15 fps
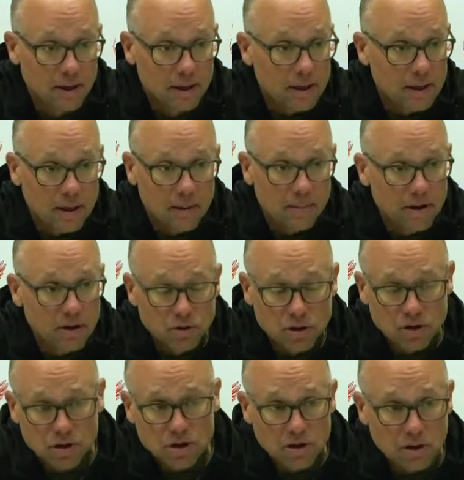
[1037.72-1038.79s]
And those are
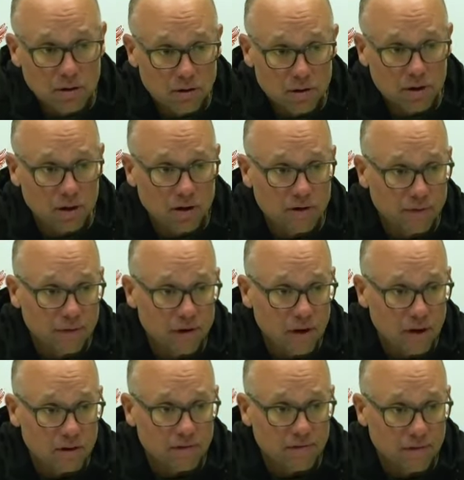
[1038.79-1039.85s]
just learning things for
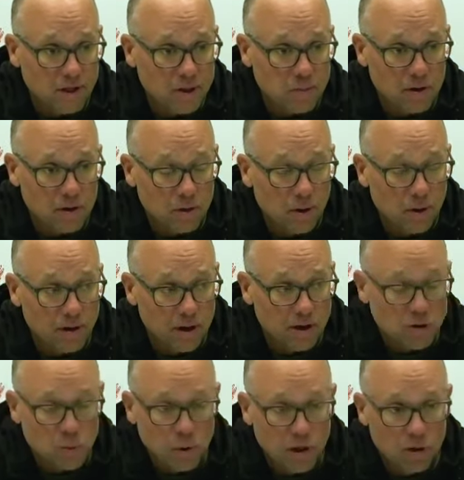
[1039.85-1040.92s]
young defensemen. You know, I think
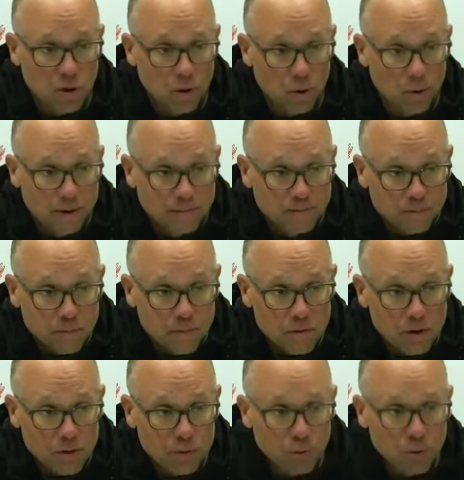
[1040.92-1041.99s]
as we go
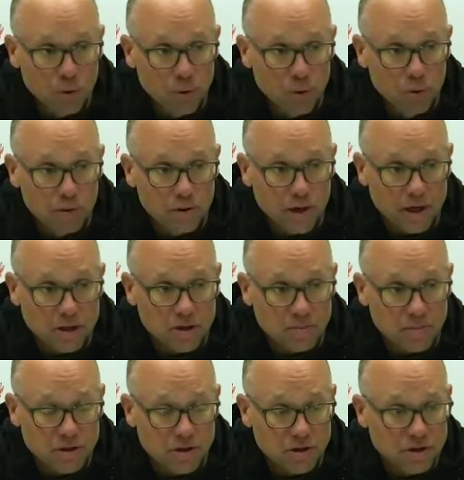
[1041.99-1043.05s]
through the
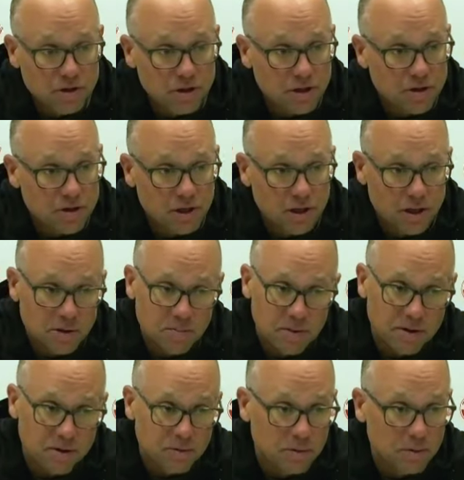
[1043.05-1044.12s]
exhibition season, and he's
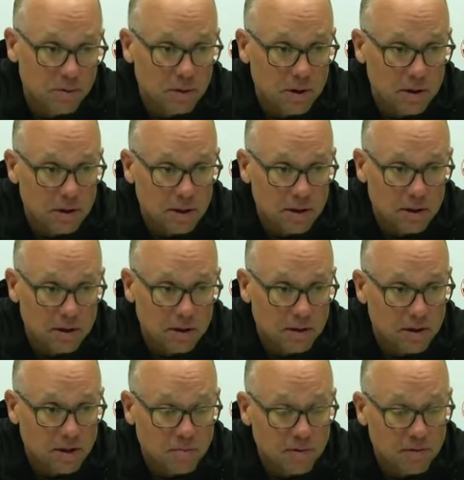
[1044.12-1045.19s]
been through a little of
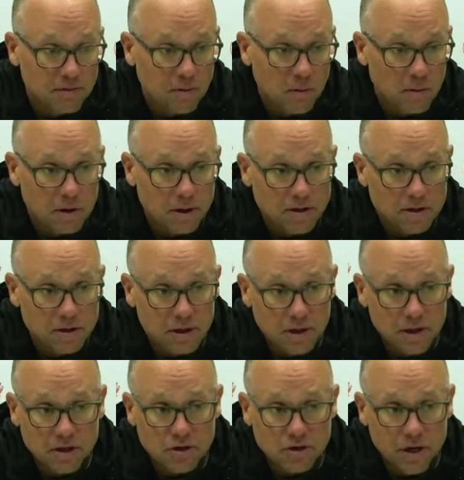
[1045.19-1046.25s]
this before, he's going to
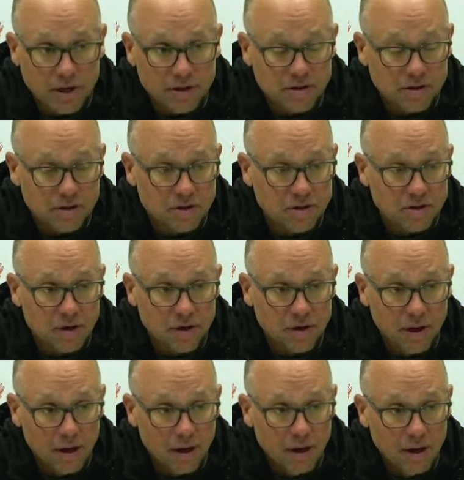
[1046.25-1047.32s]
get a chance to
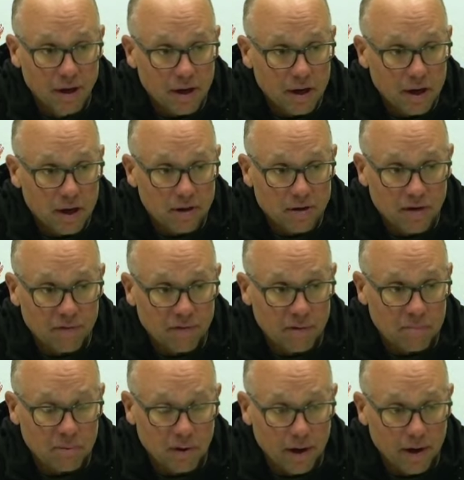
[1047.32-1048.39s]
see
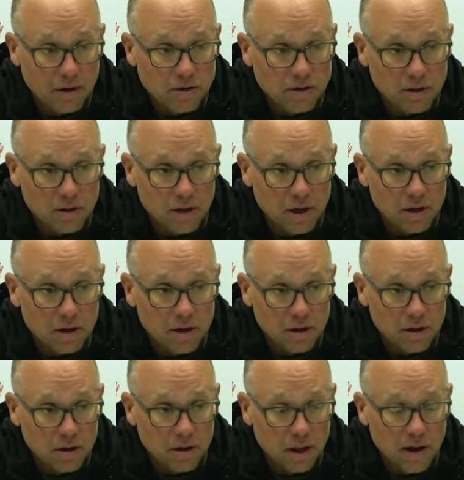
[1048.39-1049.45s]
different players, and
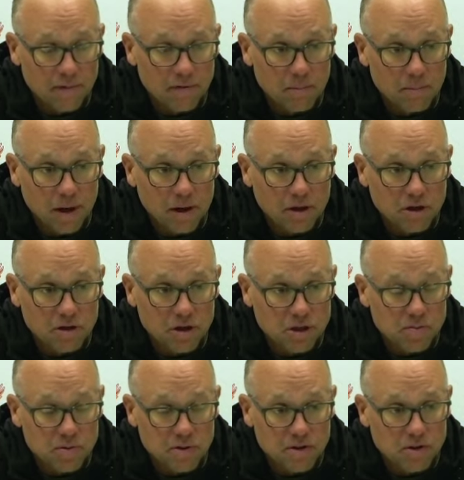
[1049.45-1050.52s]
he'll have to make
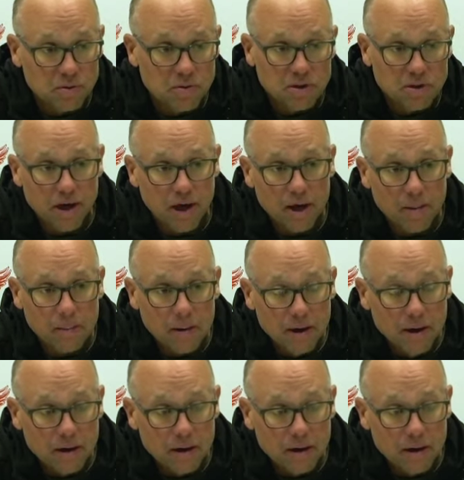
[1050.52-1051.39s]
adjustments to his game.